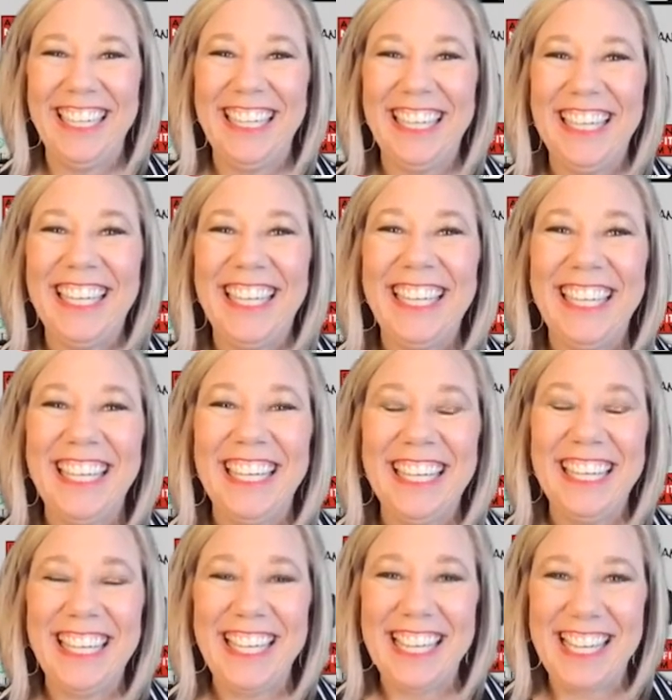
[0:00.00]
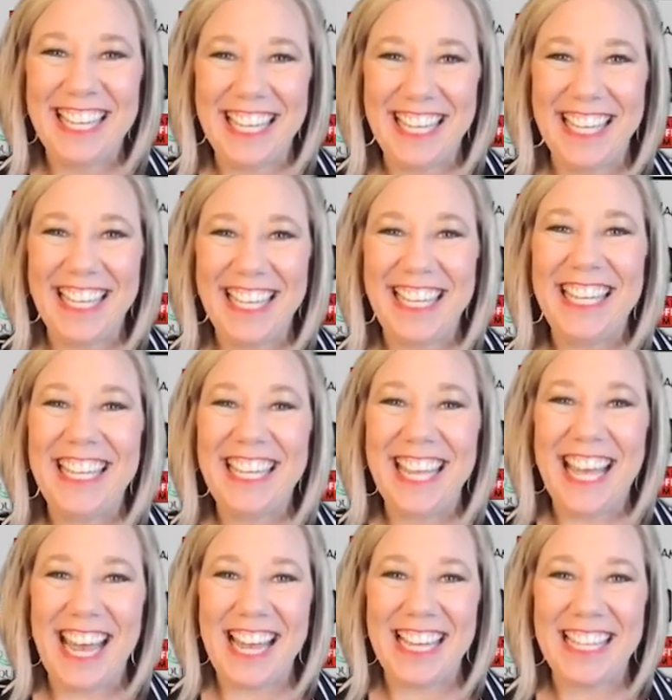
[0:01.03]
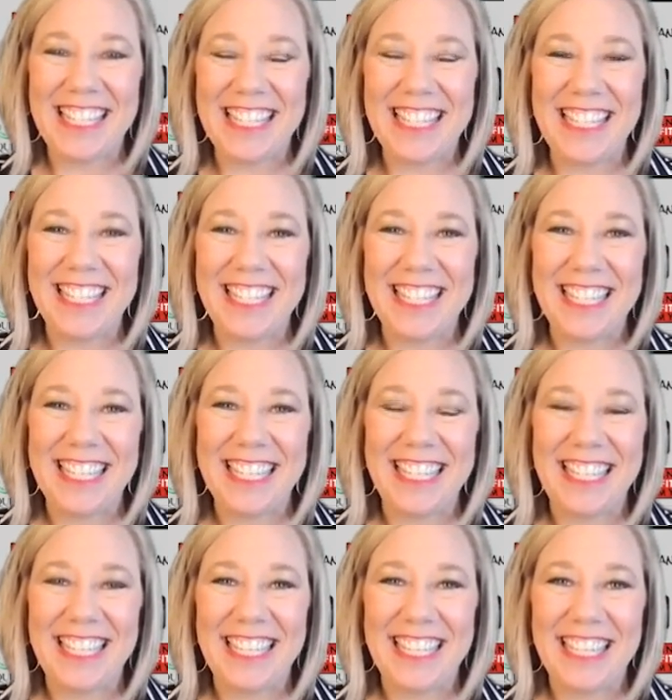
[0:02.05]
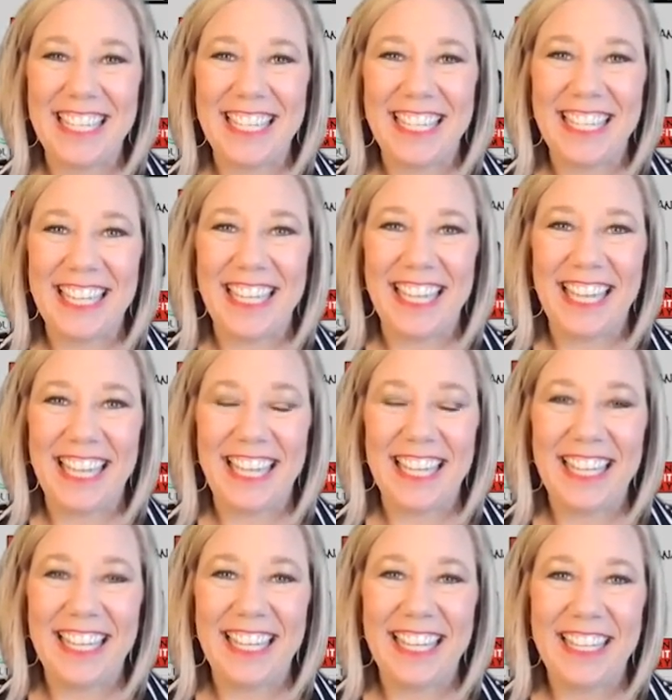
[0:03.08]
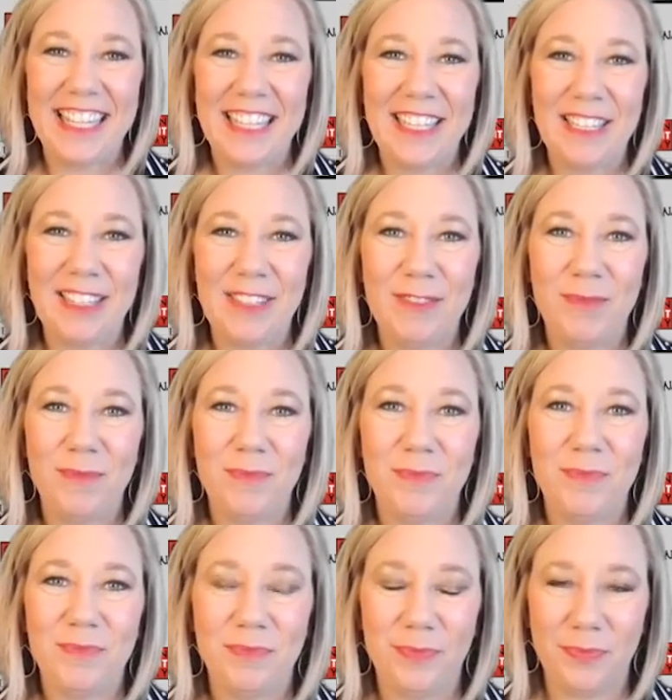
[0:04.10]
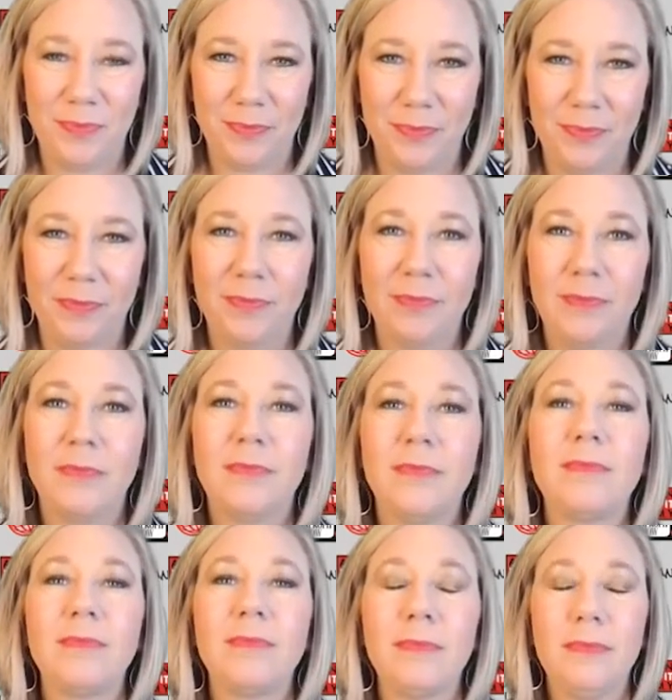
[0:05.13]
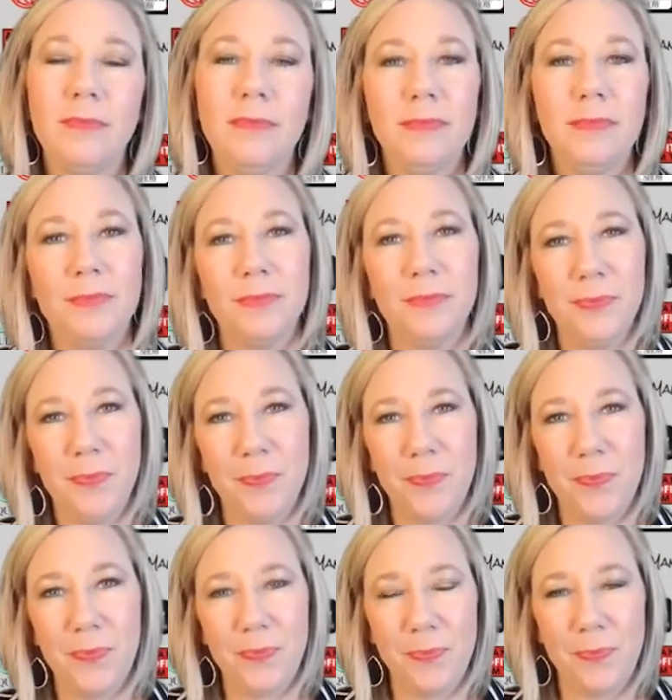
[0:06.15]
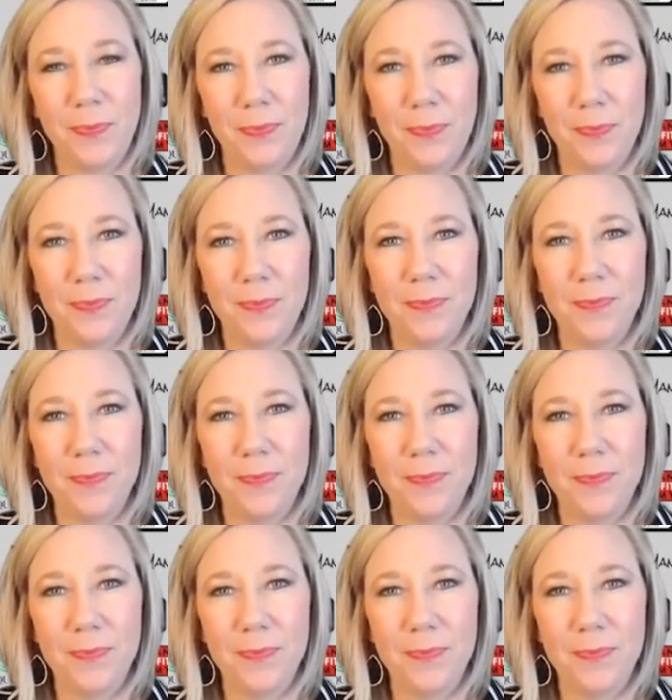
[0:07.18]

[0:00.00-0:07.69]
(not speaking)